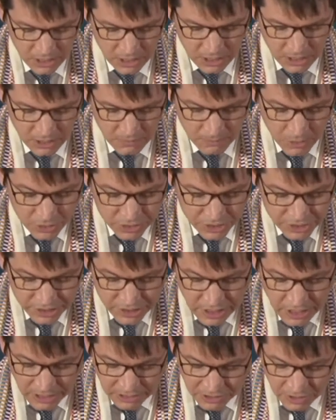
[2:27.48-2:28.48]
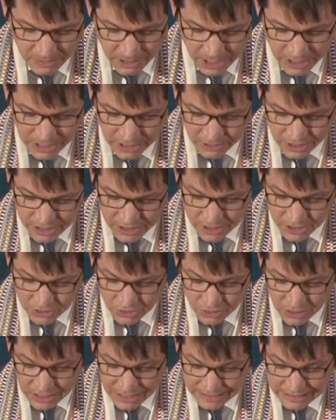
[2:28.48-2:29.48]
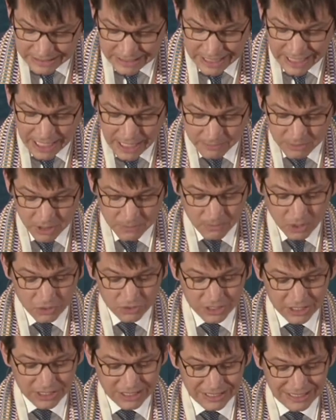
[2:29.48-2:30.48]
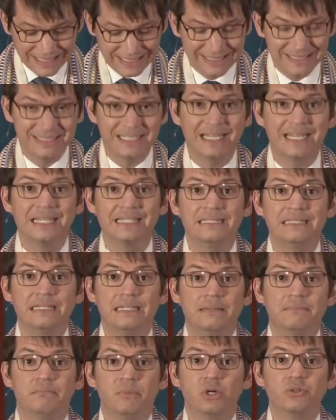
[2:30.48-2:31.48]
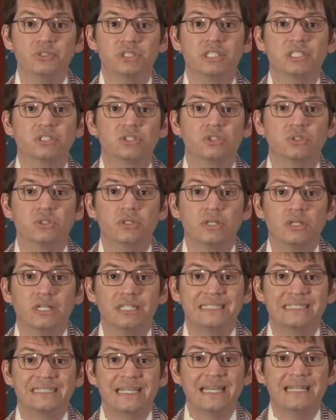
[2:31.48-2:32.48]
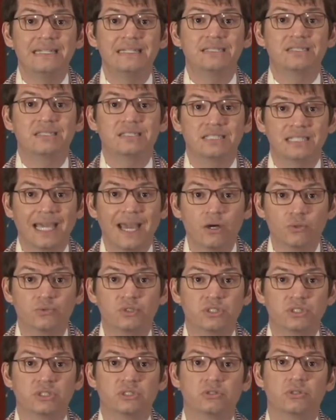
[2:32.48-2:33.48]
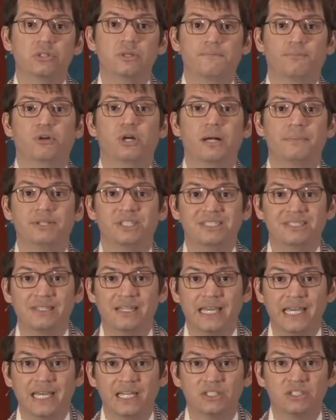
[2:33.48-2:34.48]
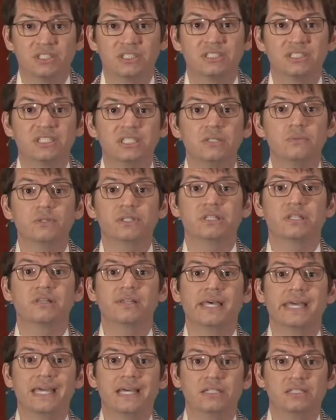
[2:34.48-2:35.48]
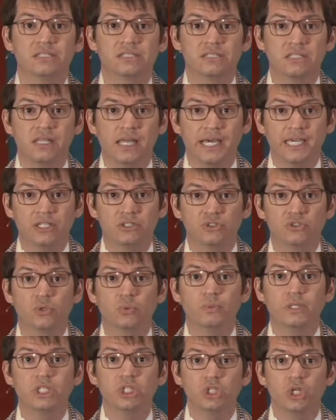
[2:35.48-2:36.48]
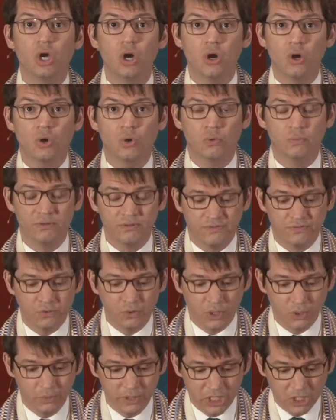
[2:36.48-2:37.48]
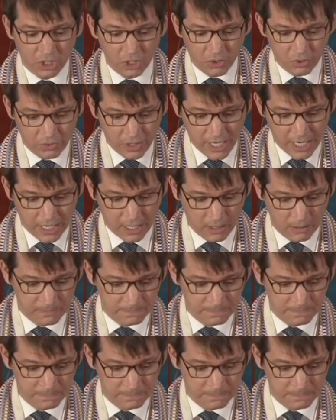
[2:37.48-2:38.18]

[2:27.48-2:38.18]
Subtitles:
Moses talks about how the Israelites came to Moses and said, "Moses, send scouts to the promised land to see what the land is like so we know before we go there."